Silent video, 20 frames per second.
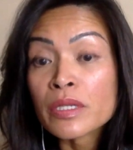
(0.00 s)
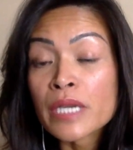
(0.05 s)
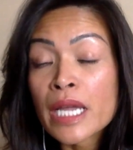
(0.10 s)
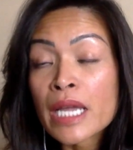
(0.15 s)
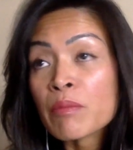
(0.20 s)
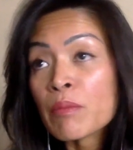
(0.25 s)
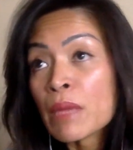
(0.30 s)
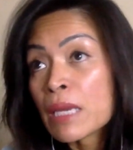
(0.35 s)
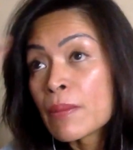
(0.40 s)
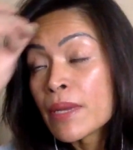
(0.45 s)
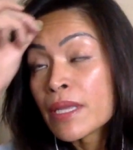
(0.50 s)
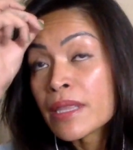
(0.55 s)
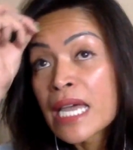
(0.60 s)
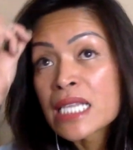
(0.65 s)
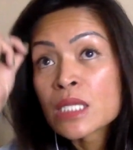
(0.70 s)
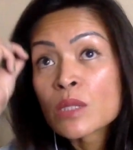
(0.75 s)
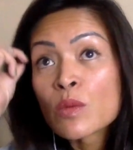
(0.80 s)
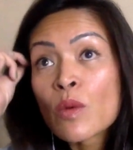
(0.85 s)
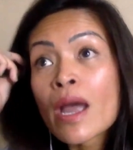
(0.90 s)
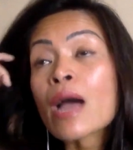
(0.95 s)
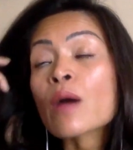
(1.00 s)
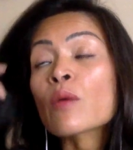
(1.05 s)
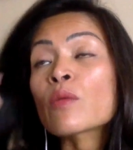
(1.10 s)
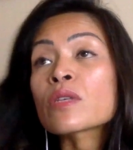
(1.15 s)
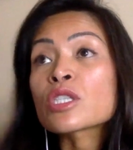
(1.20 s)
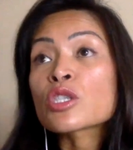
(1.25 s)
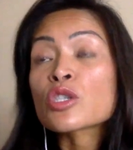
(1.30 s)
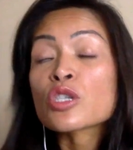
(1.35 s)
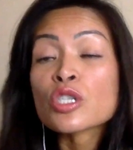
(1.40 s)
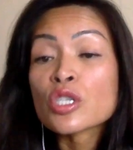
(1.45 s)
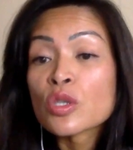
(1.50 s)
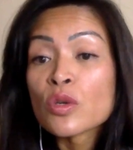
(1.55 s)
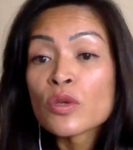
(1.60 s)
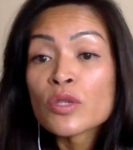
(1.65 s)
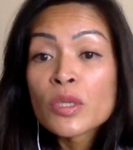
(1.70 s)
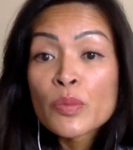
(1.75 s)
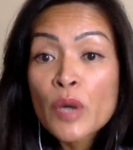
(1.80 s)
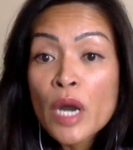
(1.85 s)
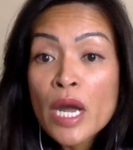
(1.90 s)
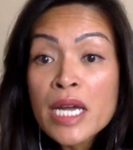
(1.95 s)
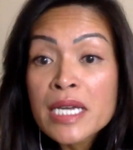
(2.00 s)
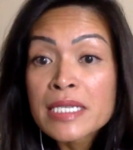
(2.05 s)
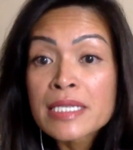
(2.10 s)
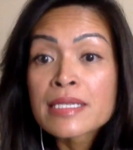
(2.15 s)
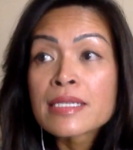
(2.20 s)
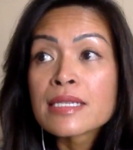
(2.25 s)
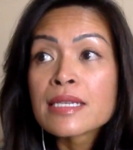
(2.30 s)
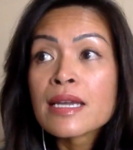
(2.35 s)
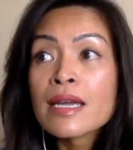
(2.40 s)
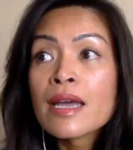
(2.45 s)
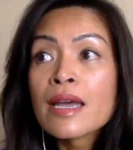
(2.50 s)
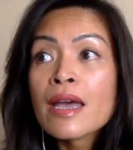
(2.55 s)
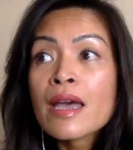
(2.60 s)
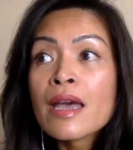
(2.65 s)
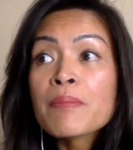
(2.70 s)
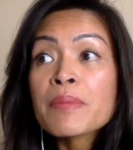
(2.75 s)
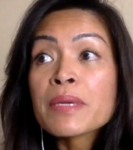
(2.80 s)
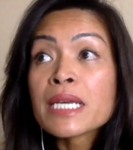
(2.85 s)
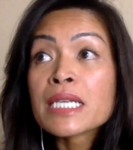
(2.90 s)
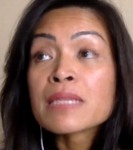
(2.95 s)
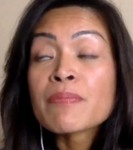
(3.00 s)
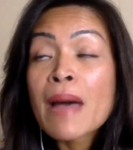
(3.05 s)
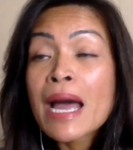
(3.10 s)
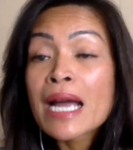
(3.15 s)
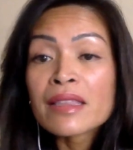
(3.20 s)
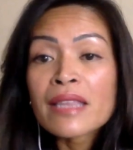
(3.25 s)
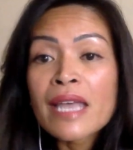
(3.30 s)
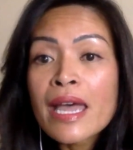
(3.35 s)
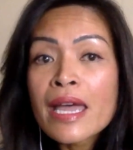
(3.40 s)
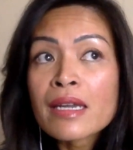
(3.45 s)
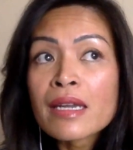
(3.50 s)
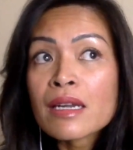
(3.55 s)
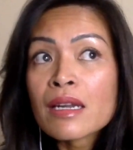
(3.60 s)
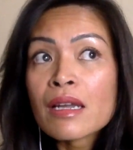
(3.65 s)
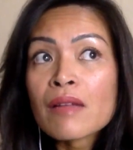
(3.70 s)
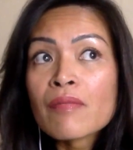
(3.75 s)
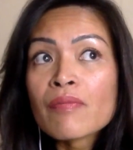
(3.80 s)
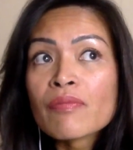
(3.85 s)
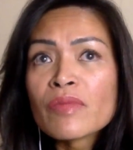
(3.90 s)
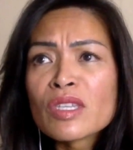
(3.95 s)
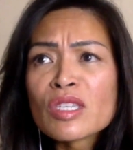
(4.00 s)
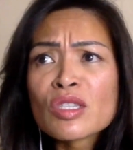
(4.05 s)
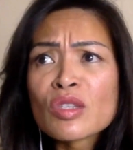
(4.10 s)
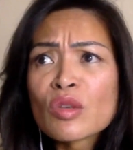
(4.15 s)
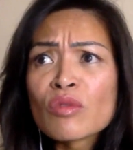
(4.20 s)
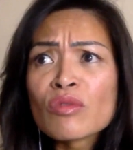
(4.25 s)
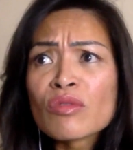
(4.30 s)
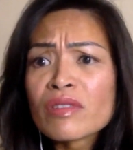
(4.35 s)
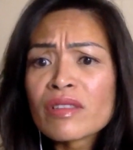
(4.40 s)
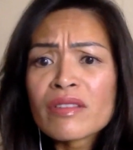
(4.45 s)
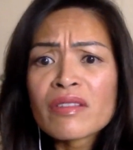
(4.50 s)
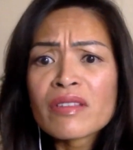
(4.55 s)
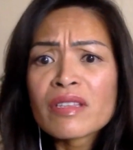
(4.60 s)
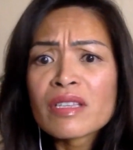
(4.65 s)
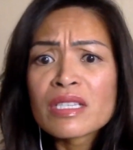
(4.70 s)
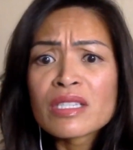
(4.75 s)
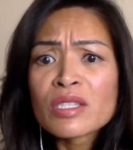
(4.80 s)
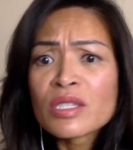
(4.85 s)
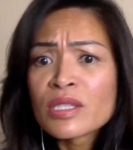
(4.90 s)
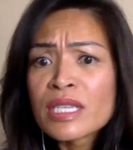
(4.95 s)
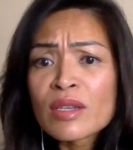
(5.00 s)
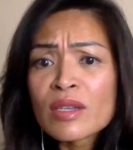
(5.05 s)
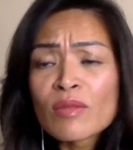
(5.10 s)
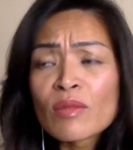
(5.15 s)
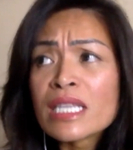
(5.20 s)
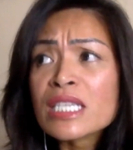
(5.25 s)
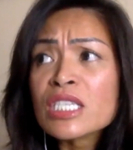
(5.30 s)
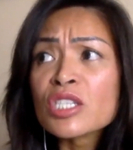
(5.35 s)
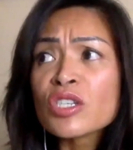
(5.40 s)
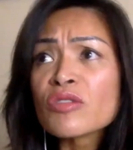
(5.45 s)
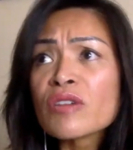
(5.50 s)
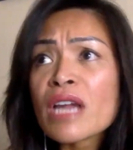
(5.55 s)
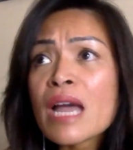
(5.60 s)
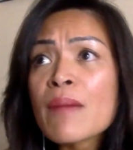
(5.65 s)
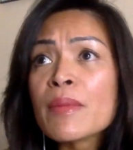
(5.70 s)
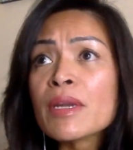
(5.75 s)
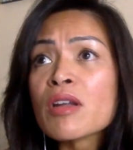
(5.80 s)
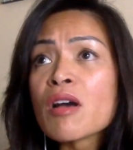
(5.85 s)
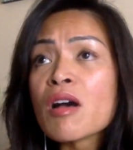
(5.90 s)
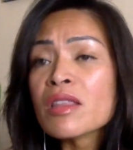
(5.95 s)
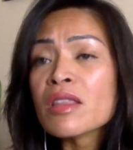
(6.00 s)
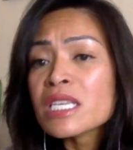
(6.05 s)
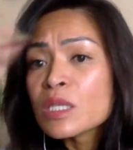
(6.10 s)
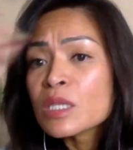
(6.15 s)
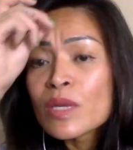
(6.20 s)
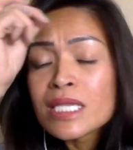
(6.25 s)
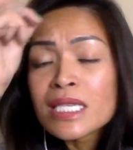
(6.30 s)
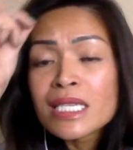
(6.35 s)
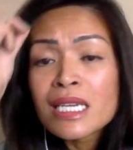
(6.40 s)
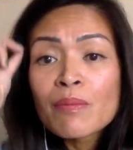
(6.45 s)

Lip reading: And maybe that's why I was just so depressed, because back then, so Instagram and all this wasn't